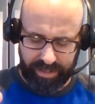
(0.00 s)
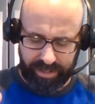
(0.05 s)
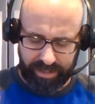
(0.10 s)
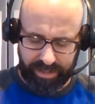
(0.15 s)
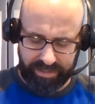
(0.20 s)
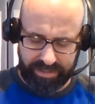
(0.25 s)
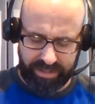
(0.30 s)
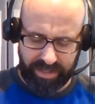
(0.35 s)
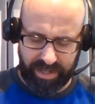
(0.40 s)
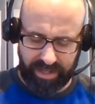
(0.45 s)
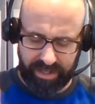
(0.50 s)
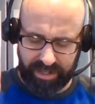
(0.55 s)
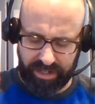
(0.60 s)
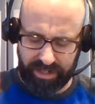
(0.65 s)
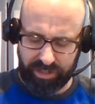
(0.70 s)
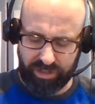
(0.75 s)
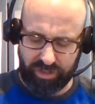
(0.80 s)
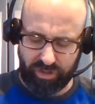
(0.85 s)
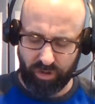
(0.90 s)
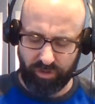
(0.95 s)
He said, "It
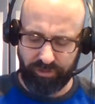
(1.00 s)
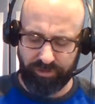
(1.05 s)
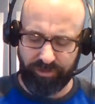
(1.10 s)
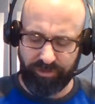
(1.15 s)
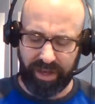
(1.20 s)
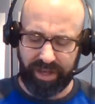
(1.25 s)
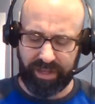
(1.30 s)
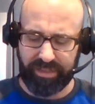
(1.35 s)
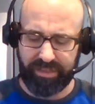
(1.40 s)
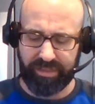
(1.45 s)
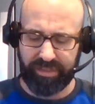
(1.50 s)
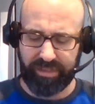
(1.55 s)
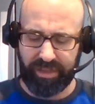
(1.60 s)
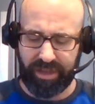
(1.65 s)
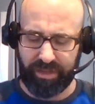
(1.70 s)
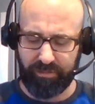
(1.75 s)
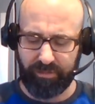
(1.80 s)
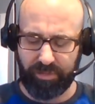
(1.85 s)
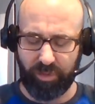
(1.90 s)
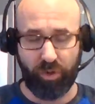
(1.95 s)
is your faith
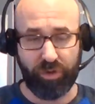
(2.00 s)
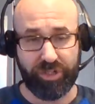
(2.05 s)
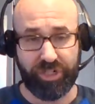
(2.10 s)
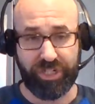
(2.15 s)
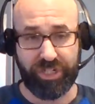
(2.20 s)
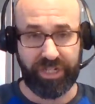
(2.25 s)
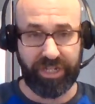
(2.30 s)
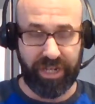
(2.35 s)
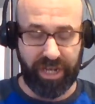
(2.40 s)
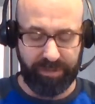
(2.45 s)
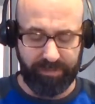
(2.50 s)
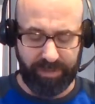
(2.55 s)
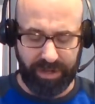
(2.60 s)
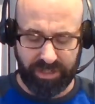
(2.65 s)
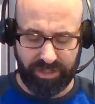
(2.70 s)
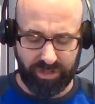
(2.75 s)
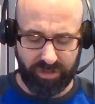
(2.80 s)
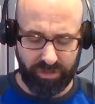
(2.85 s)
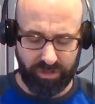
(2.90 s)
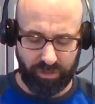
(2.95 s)
and or she, I'm
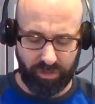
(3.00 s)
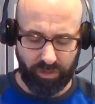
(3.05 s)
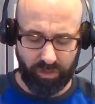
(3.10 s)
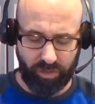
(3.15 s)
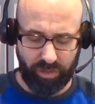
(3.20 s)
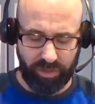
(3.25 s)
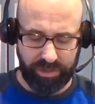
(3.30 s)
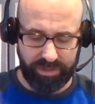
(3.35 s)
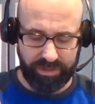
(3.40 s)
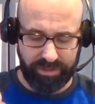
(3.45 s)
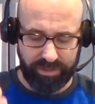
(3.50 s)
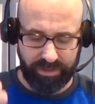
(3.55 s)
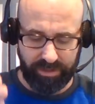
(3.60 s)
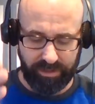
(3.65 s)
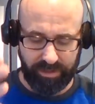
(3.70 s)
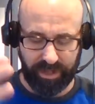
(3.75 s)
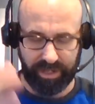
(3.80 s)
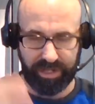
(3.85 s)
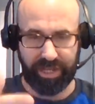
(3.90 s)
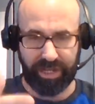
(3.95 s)
not sure who it was.
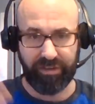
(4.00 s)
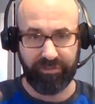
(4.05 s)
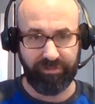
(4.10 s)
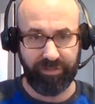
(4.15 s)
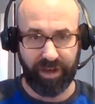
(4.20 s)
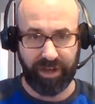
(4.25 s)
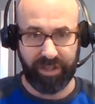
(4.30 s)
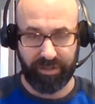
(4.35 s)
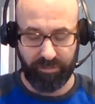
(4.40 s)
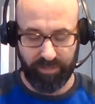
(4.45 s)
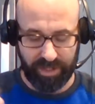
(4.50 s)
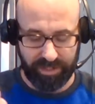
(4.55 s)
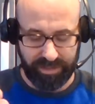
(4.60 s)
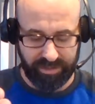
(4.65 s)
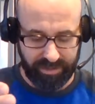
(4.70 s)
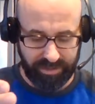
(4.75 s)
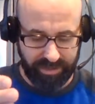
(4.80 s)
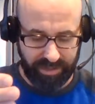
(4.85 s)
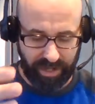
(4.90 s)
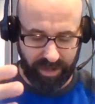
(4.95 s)
I can't find the
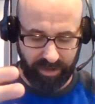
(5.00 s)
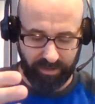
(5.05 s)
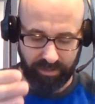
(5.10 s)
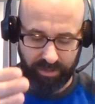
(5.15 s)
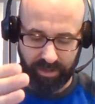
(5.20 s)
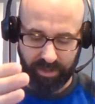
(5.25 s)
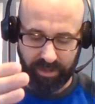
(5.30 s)
message now.